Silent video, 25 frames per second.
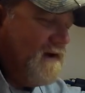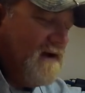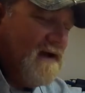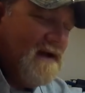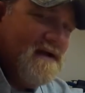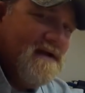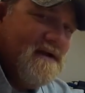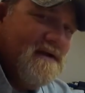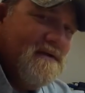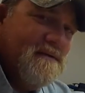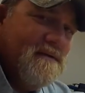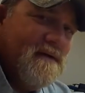
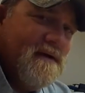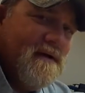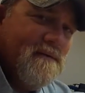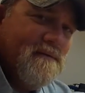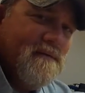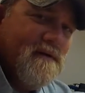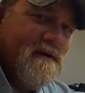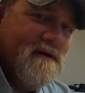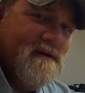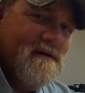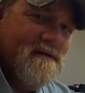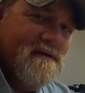You know what I
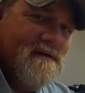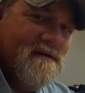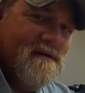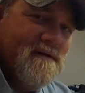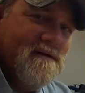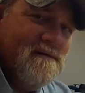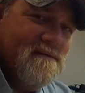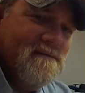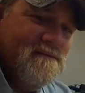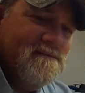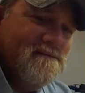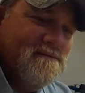wanted to
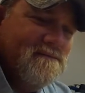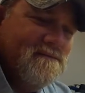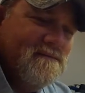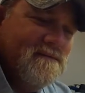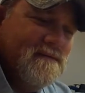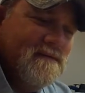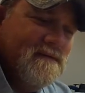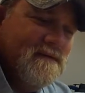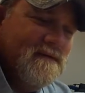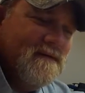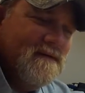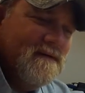do?
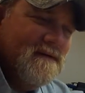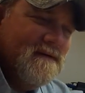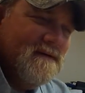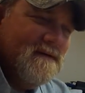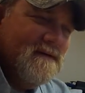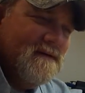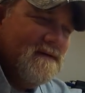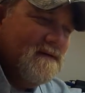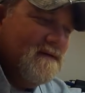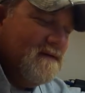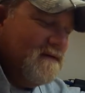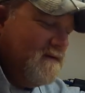
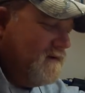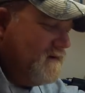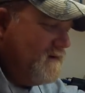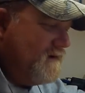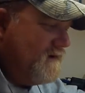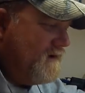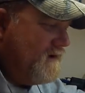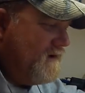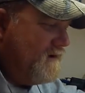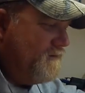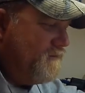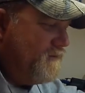
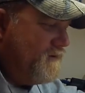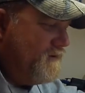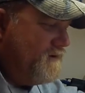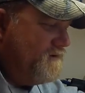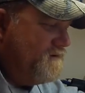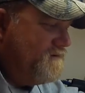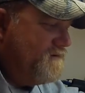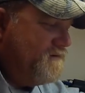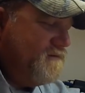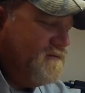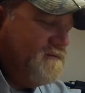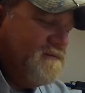I
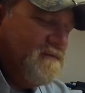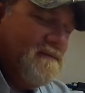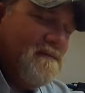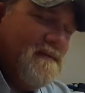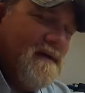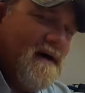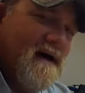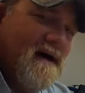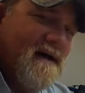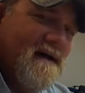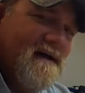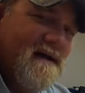wanted to
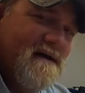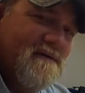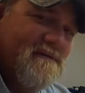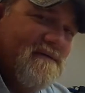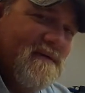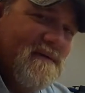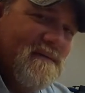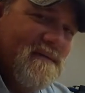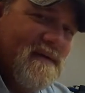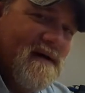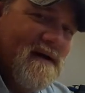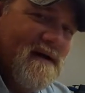remind
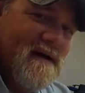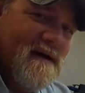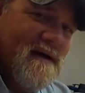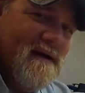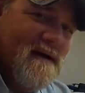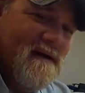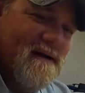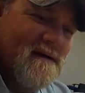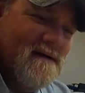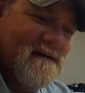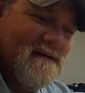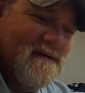
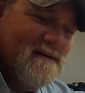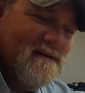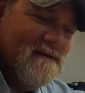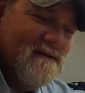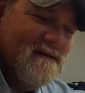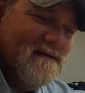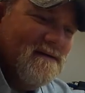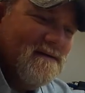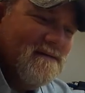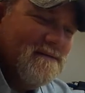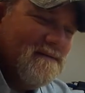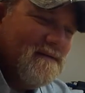everybody,
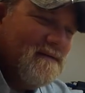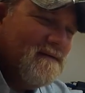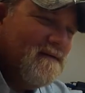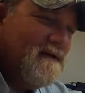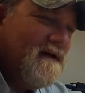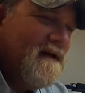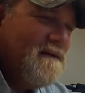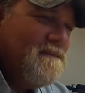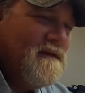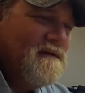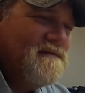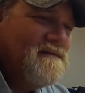well,
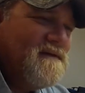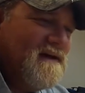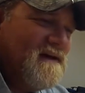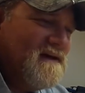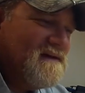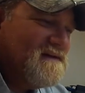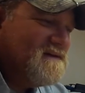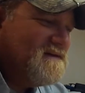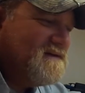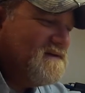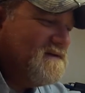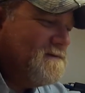how about
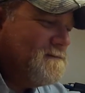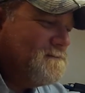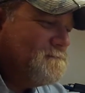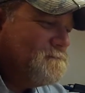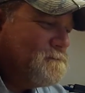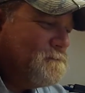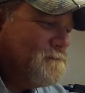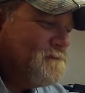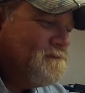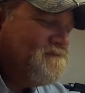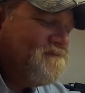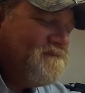this?
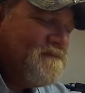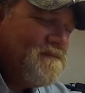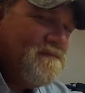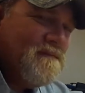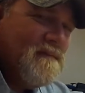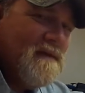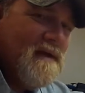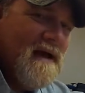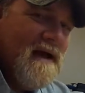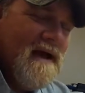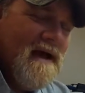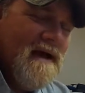
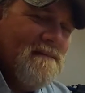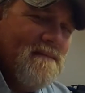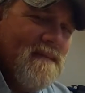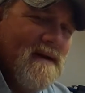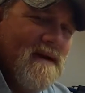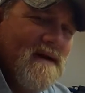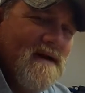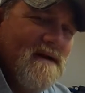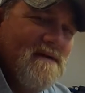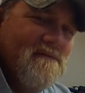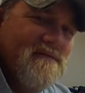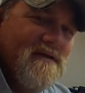How
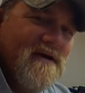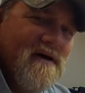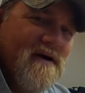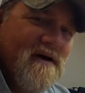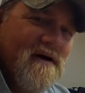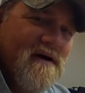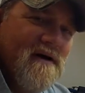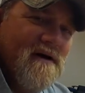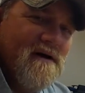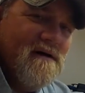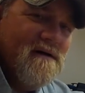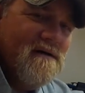many of
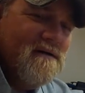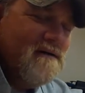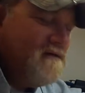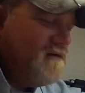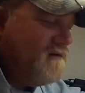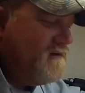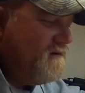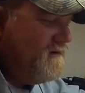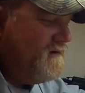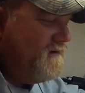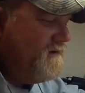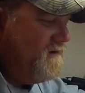y'all
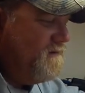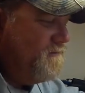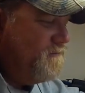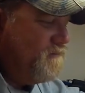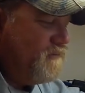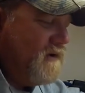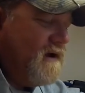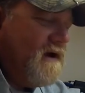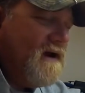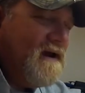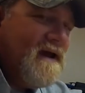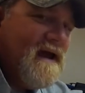
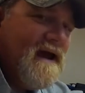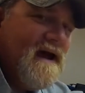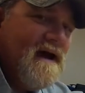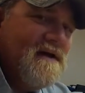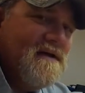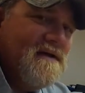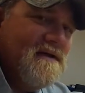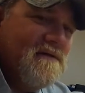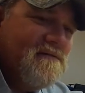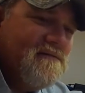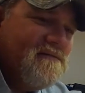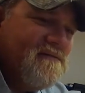break
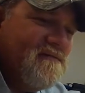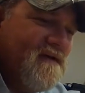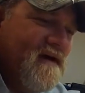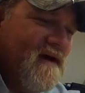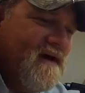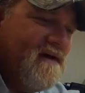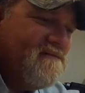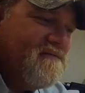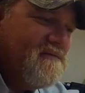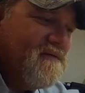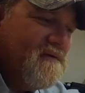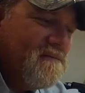out your
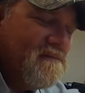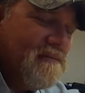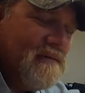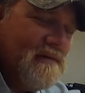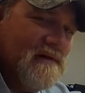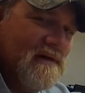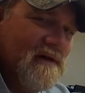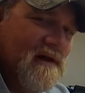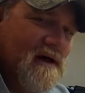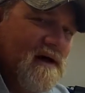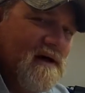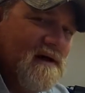favorite
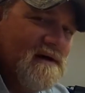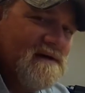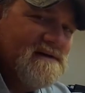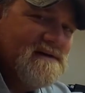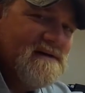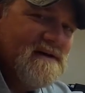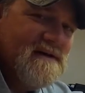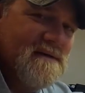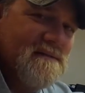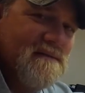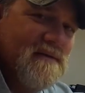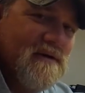plugs
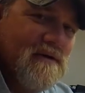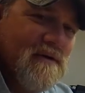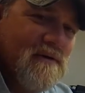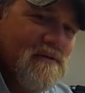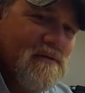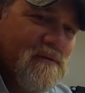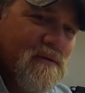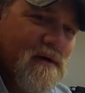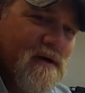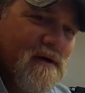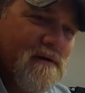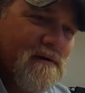in the middle
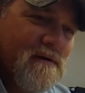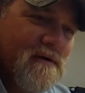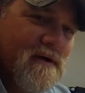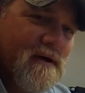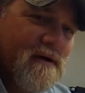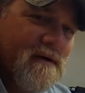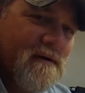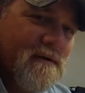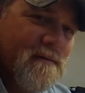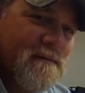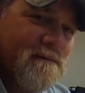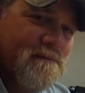of the winter
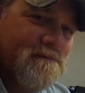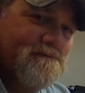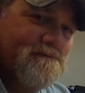here?